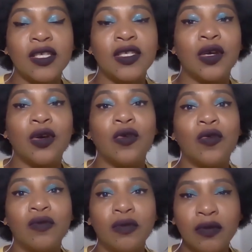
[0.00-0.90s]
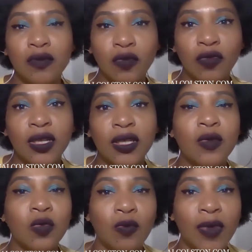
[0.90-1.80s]
So
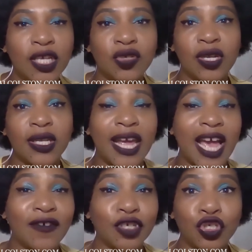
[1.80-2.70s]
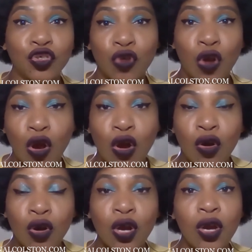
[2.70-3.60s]
really make sure that they have a
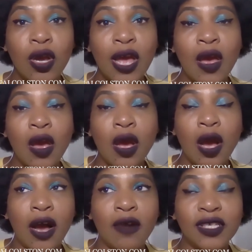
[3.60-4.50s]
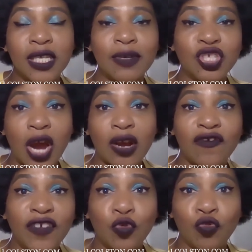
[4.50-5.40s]
strong
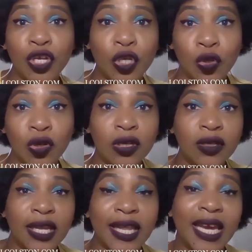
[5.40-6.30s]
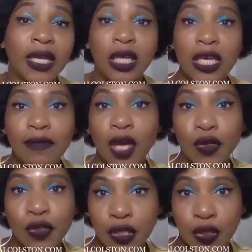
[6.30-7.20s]
cinematography reel that they can
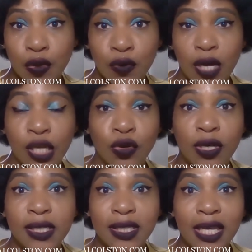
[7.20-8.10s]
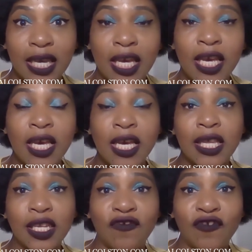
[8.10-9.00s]
email to you, and you can see
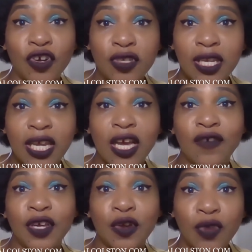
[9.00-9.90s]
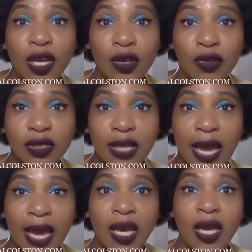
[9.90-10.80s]
the diversity of their reels,
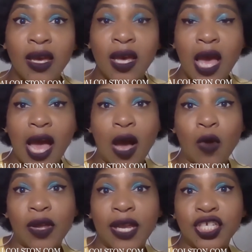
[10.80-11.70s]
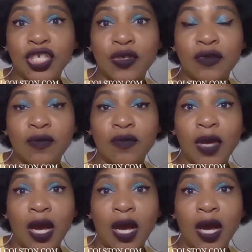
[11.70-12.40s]
like how well they shoot